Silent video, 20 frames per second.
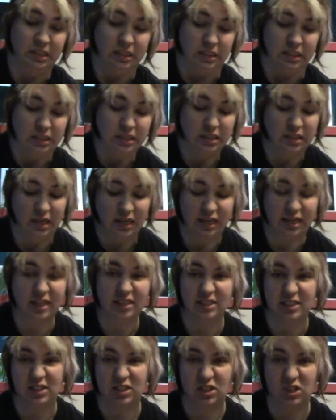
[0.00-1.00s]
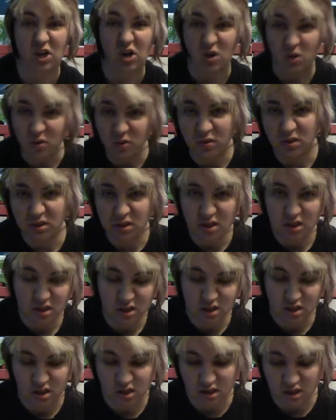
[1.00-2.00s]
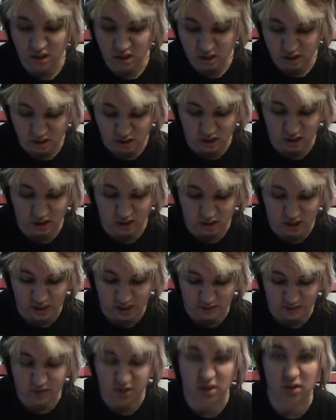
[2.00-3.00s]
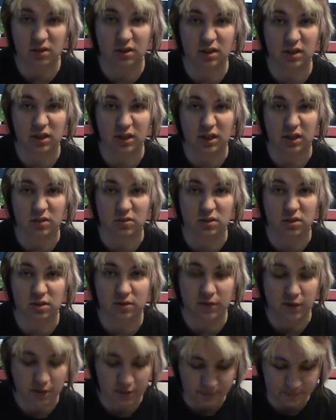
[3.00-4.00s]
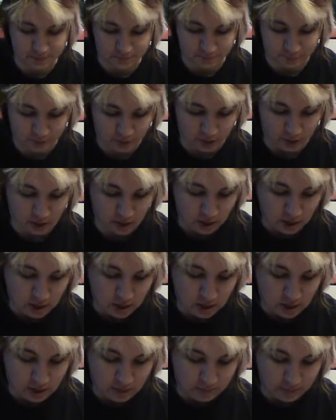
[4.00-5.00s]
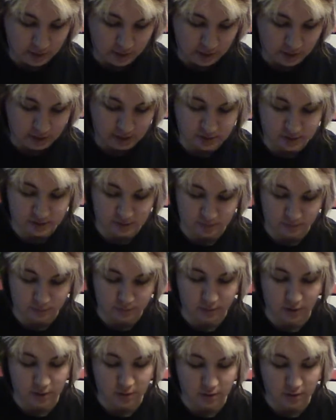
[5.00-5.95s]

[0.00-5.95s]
since I got this tote a year and a half ago, I think, at horse fair. But I got some